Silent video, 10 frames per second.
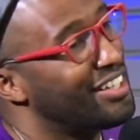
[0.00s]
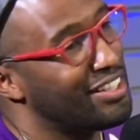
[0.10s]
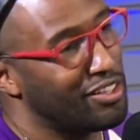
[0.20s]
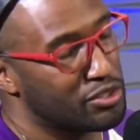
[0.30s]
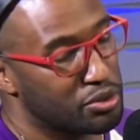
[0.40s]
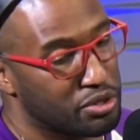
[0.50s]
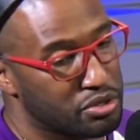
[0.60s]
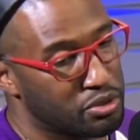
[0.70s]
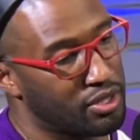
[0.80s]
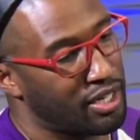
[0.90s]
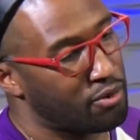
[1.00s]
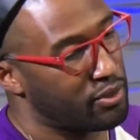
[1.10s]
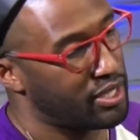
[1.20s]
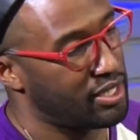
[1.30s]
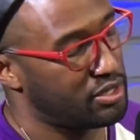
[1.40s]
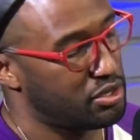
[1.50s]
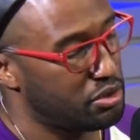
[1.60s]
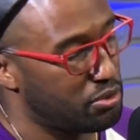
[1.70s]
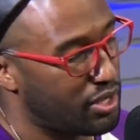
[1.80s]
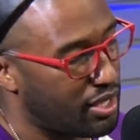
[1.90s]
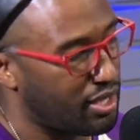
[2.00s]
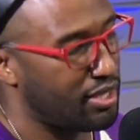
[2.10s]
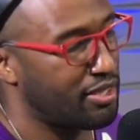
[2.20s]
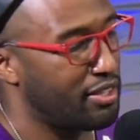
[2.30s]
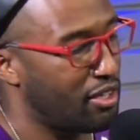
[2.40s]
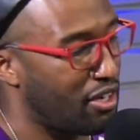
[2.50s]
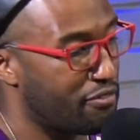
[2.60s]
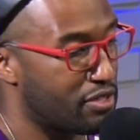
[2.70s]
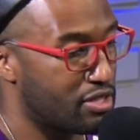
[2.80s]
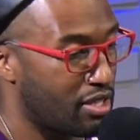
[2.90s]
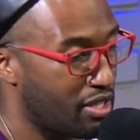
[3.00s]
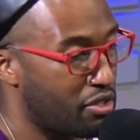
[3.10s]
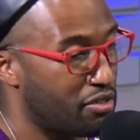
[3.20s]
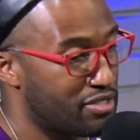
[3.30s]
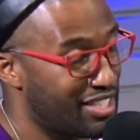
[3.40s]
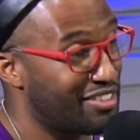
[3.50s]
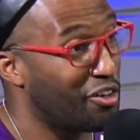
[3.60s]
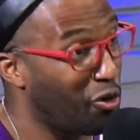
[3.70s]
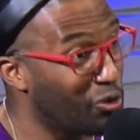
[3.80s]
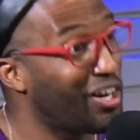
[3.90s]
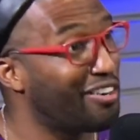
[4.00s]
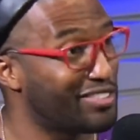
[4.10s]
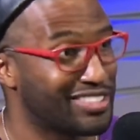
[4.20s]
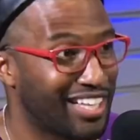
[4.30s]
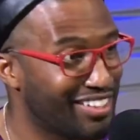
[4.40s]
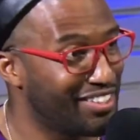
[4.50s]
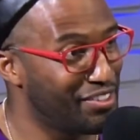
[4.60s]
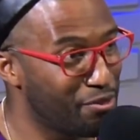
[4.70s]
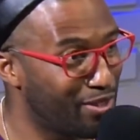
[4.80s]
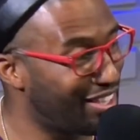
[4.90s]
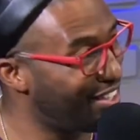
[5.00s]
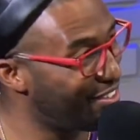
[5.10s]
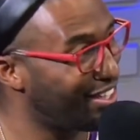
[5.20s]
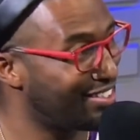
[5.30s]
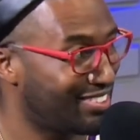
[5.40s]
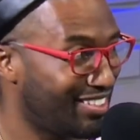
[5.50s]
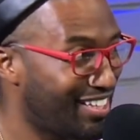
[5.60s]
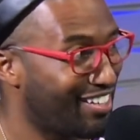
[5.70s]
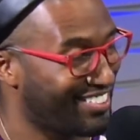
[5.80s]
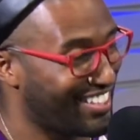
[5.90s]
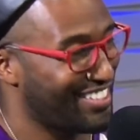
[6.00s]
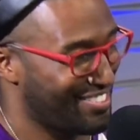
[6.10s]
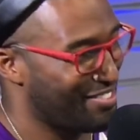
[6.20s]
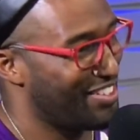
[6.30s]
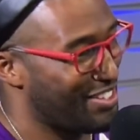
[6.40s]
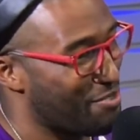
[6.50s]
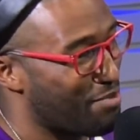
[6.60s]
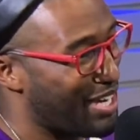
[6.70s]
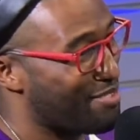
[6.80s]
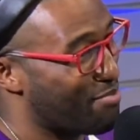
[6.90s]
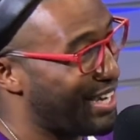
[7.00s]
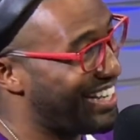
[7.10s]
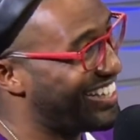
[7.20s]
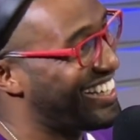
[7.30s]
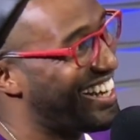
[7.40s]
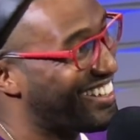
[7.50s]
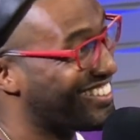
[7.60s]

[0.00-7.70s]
Long story short, I went into the office at UFC, the old office, not the new one that you guys see now, like, by In and Out.